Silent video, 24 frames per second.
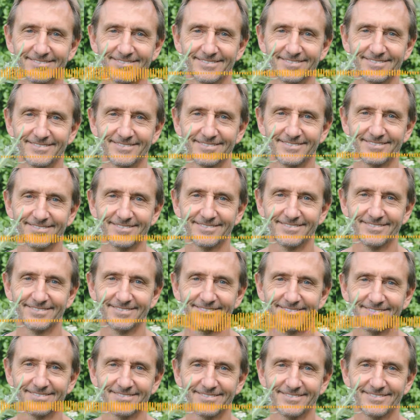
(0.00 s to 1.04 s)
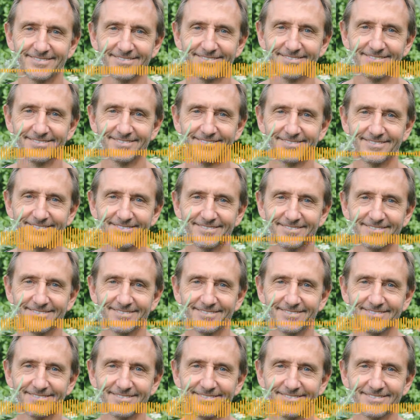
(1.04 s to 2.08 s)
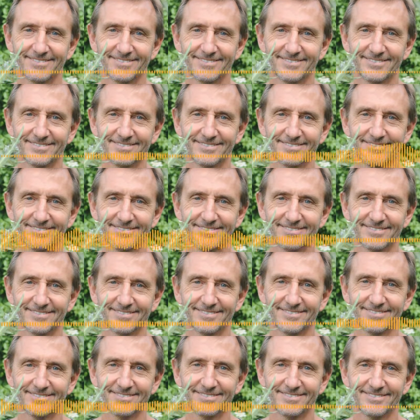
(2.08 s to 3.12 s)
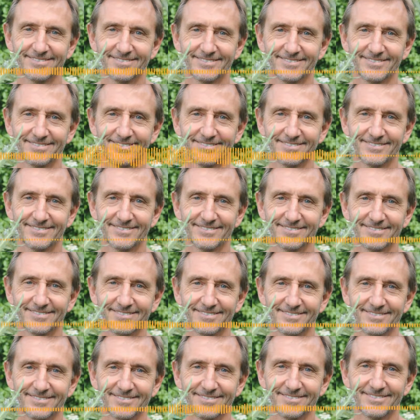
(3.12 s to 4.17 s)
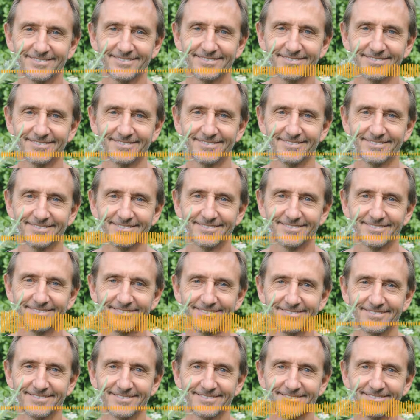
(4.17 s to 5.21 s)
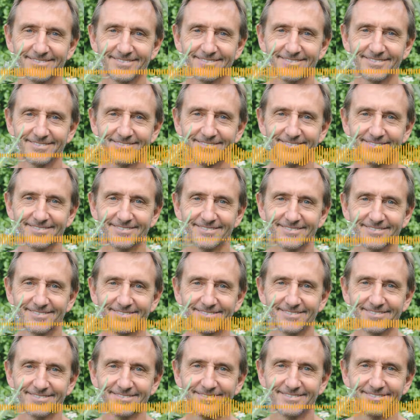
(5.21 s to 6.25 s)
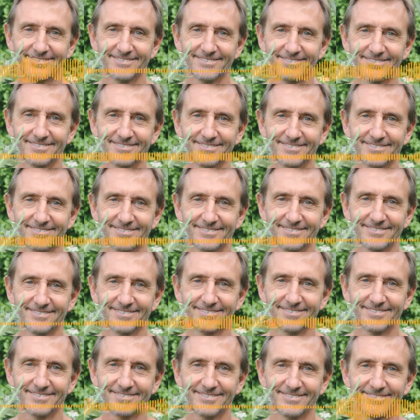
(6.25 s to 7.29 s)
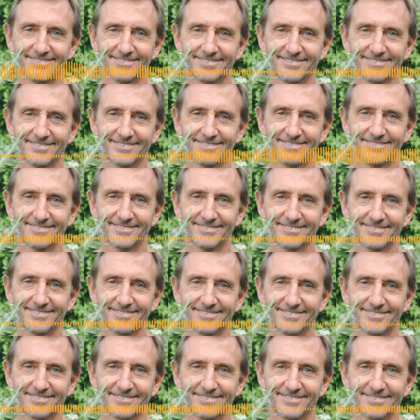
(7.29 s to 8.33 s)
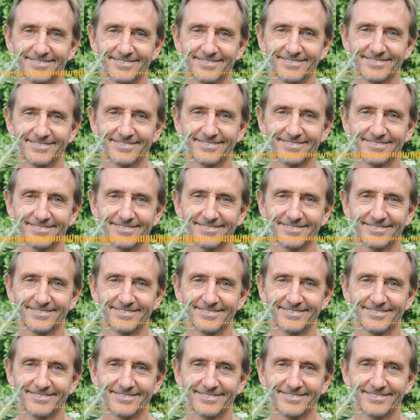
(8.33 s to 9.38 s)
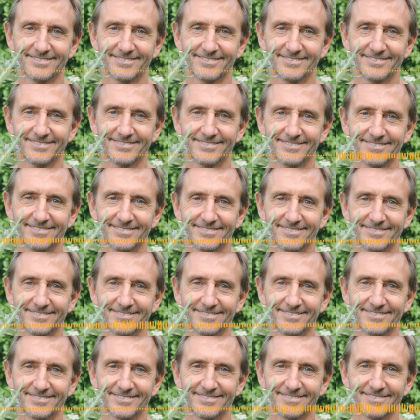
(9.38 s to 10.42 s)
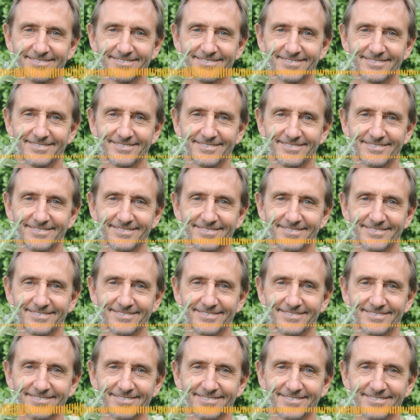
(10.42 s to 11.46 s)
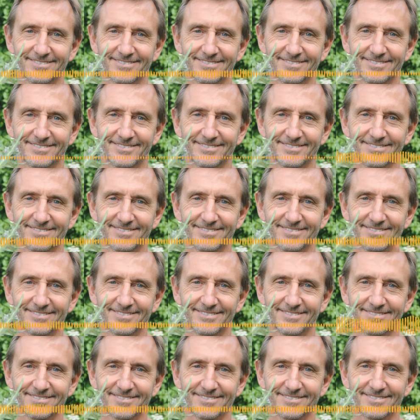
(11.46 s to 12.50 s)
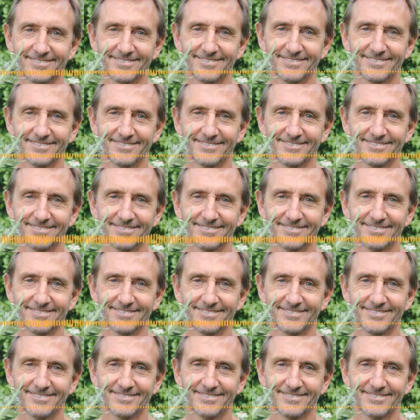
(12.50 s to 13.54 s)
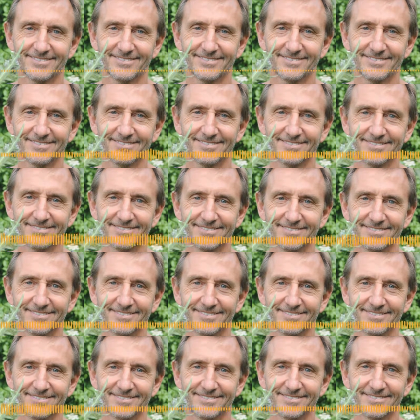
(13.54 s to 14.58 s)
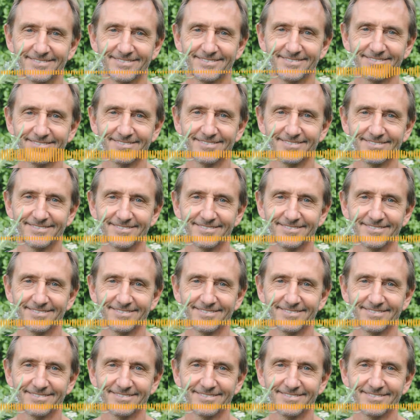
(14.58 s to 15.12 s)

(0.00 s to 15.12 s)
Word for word: a hot spot. What do you what do you think they'd be saying today about the state of insects? I mean, would they how surprised would they be? I guess they would be surprised, but how surprised would they be about the declines? that we're seeing now? Well, I, I guess it's interesting because conservation just wasn't